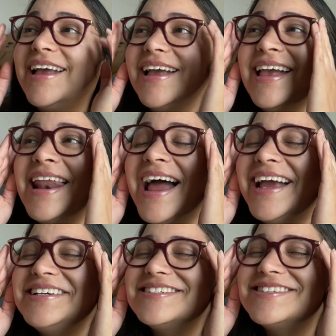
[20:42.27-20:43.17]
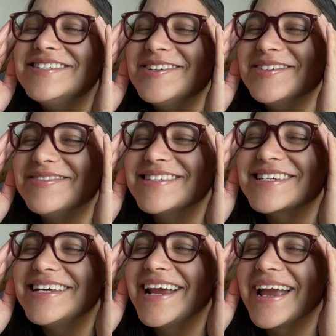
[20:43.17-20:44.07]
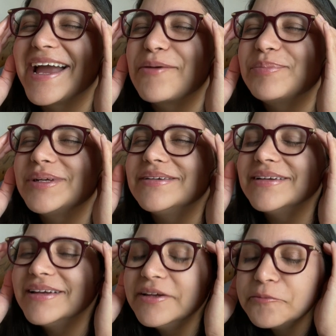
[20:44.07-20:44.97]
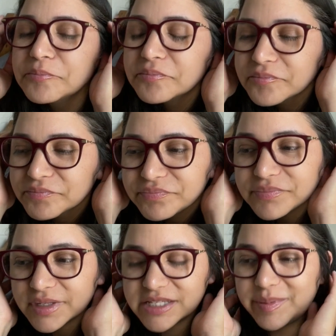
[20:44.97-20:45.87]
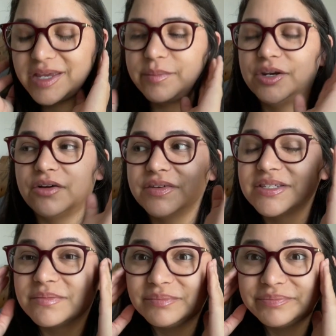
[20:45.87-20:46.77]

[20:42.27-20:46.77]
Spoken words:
And I just don't know what's gonna happen. It's making me nervous.